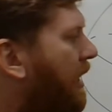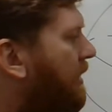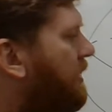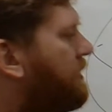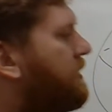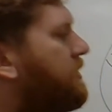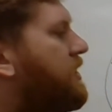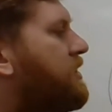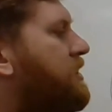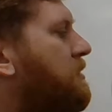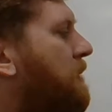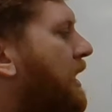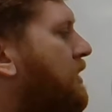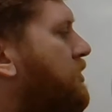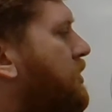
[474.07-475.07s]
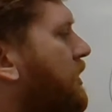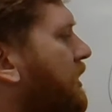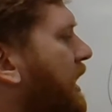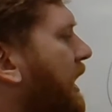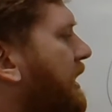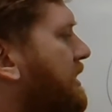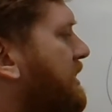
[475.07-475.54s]
This is just to make sure
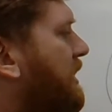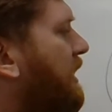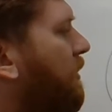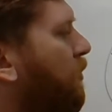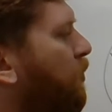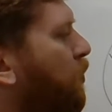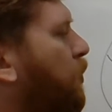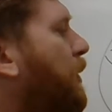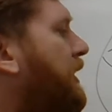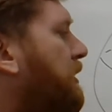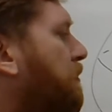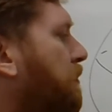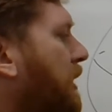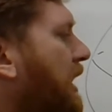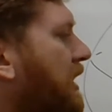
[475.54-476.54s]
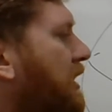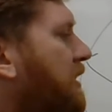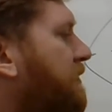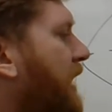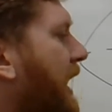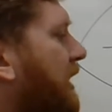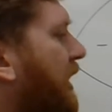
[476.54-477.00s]
that when you plug in your
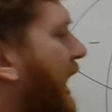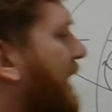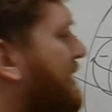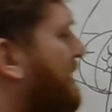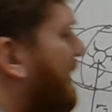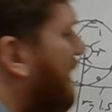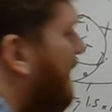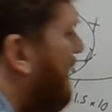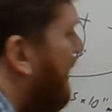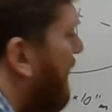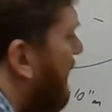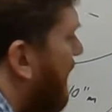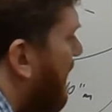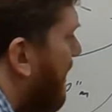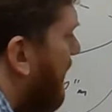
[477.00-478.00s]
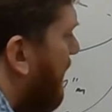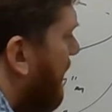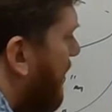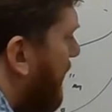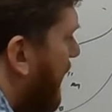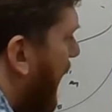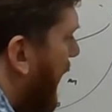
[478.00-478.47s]
final answer,
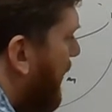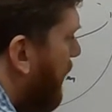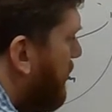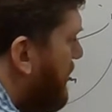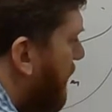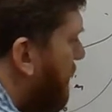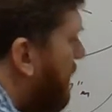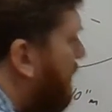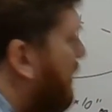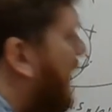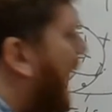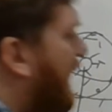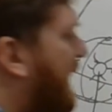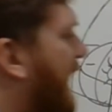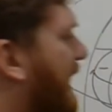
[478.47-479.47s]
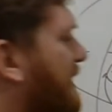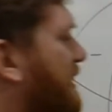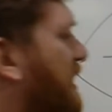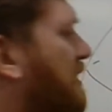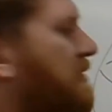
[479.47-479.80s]
I know some people got an answer